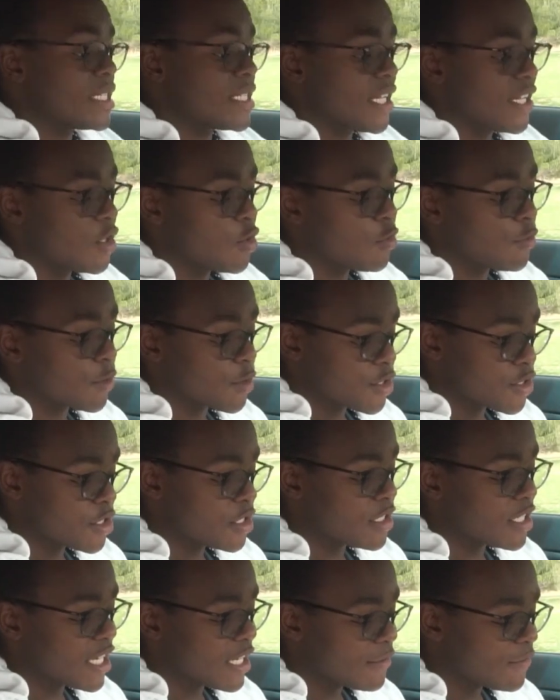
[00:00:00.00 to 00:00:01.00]
is that you for
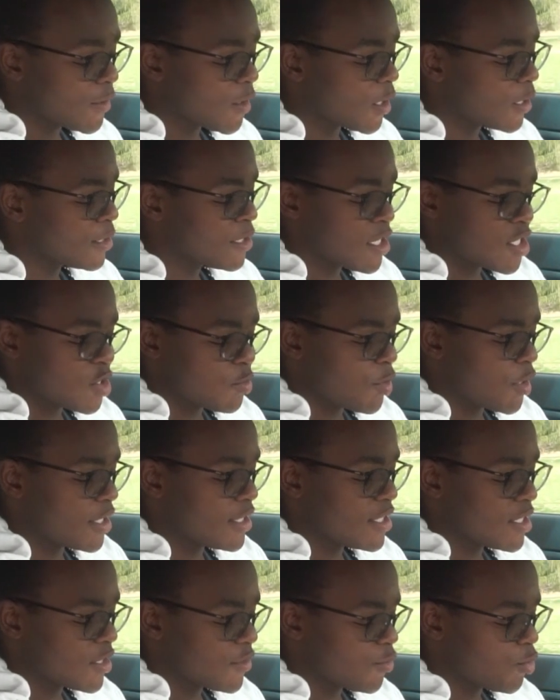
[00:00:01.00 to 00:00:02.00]
sure have hard touch
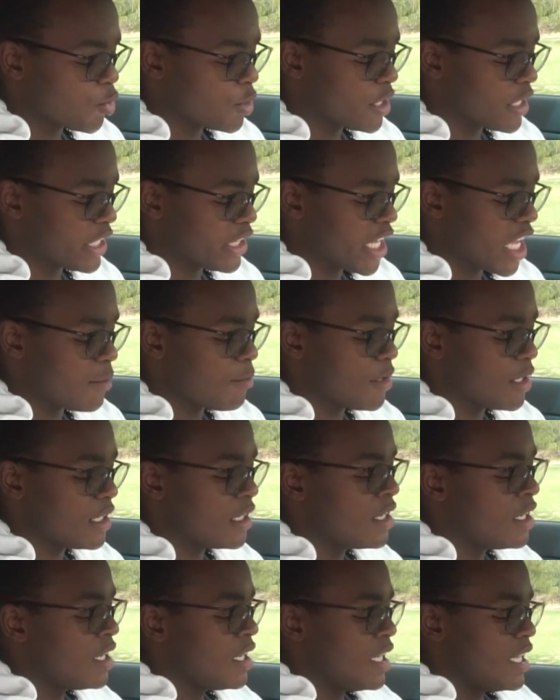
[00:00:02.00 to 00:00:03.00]
buttons for the climate.
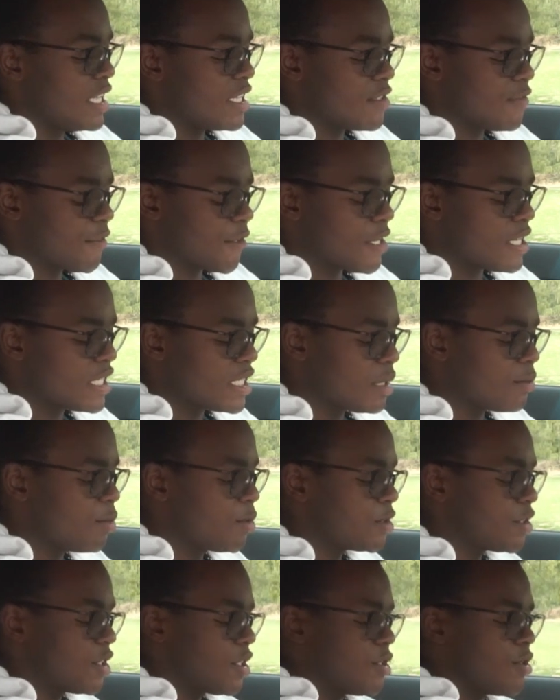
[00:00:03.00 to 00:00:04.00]
It's very
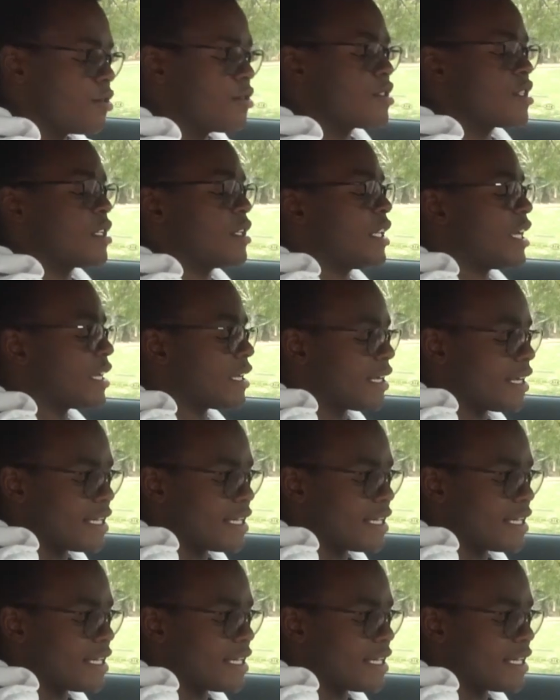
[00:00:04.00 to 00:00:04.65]
simple to use, and like